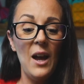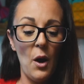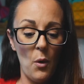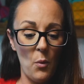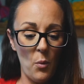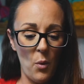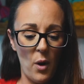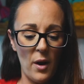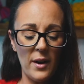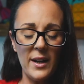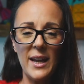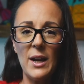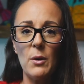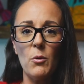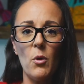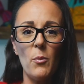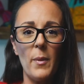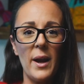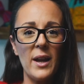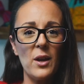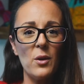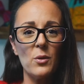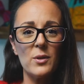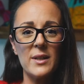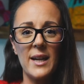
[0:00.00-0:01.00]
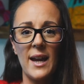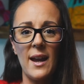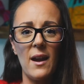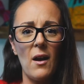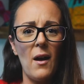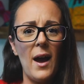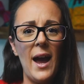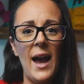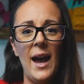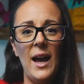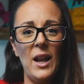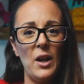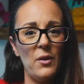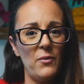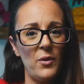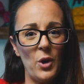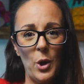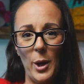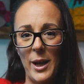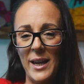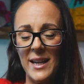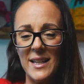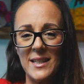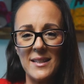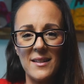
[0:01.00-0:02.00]
1, it will make your day a hell of a
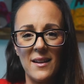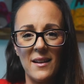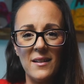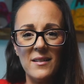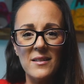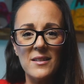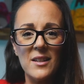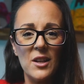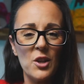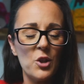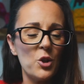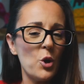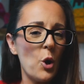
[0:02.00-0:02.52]
lot easier, so you're